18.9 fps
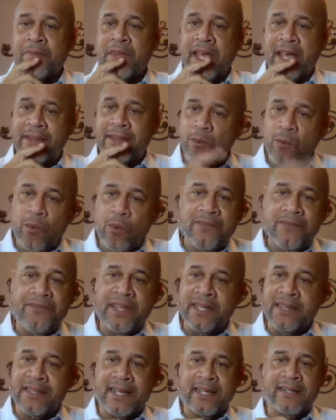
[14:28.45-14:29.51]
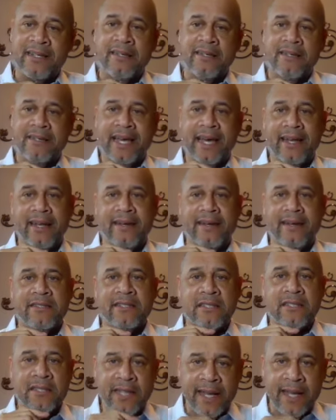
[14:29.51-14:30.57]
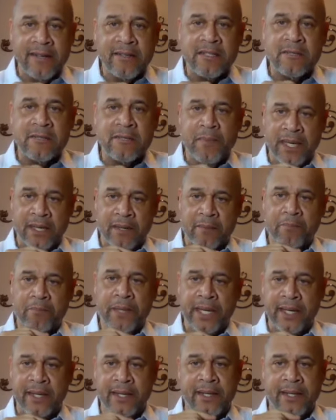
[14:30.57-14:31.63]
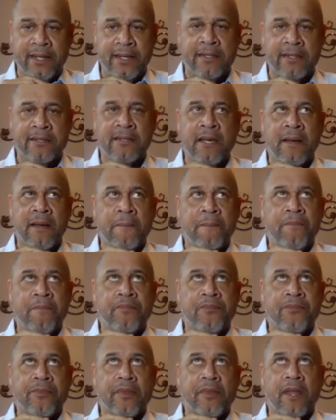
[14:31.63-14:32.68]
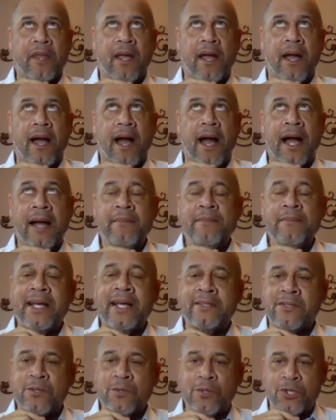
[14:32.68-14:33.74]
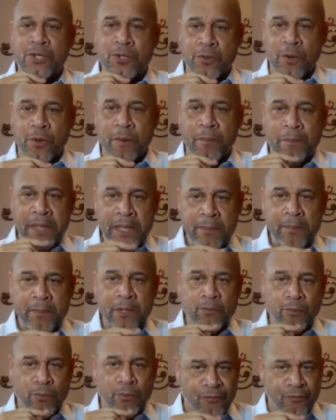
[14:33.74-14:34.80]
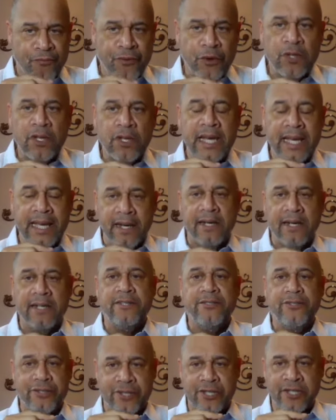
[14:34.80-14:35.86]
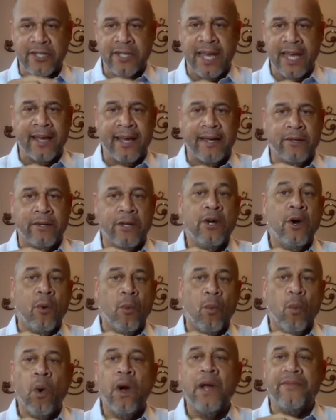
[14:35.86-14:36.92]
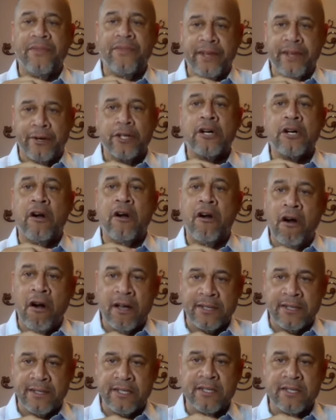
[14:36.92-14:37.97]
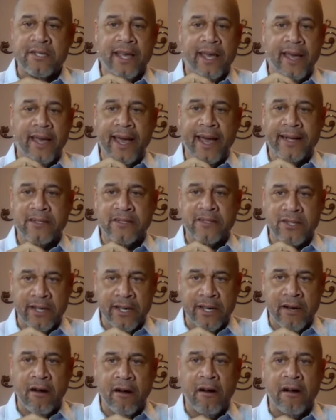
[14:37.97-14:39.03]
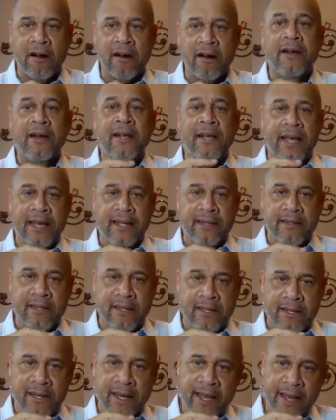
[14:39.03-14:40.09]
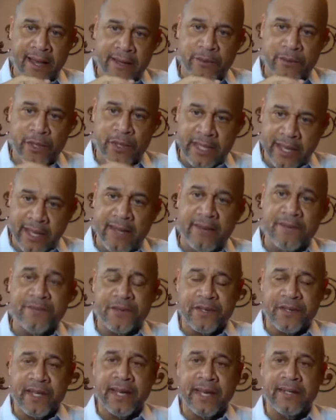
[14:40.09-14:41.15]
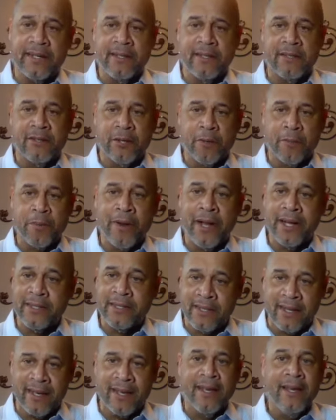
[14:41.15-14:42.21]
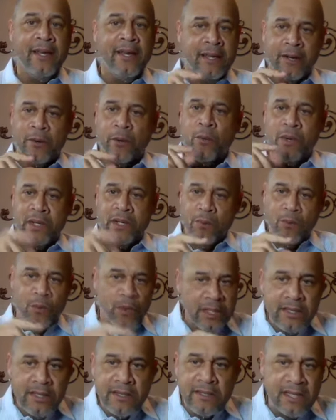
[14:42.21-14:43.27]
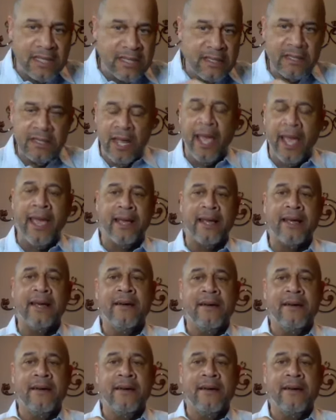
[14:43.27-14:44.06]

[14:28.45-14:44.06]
And the one thing that scares me a bit is I'm not so sure people fully understand what their costs actually are, and then how to account for that in their pricing. What does it take